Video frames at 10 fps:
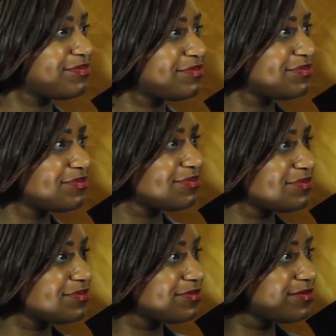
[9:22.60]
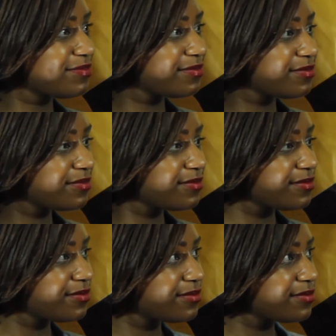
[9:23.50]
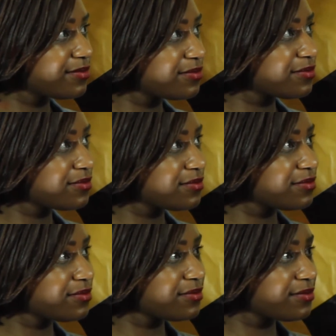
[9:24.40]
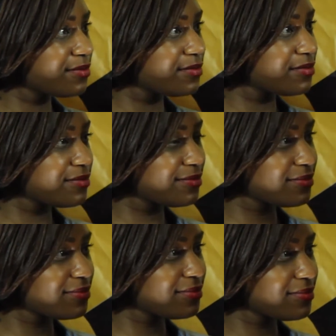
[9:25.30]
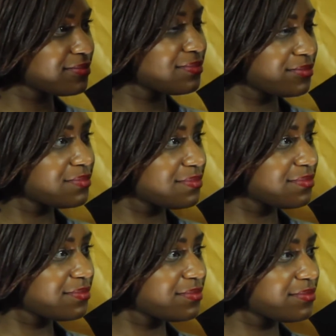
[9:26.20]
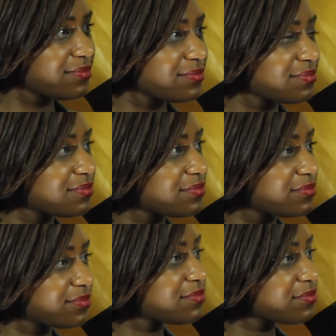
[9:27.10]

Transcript: The person shown says nothing.